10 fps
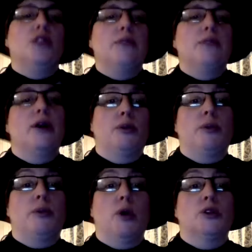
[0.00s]
about your
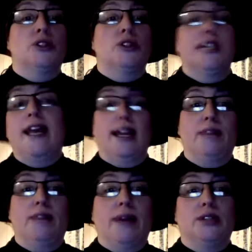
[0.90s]
proposals and
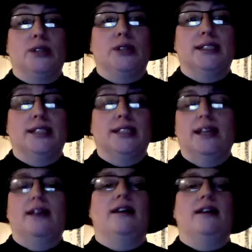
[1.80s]
get back to us.
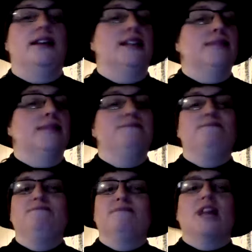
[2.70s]
And okay. he's like,
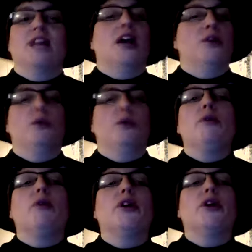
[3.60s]
put
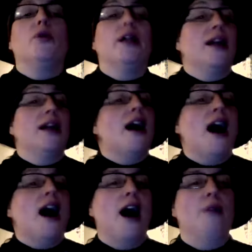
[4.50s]
me where you will.
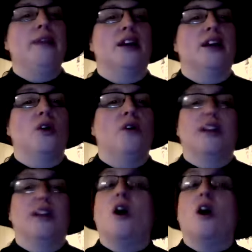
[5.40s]
I'll make a go of
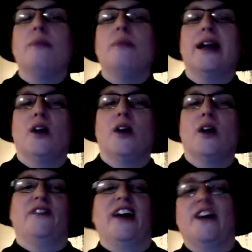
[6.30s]
it on my own
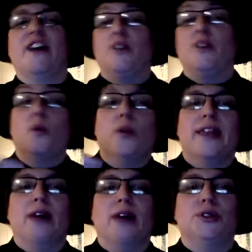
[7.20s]
if I have to
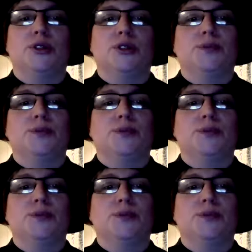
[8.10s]
without you.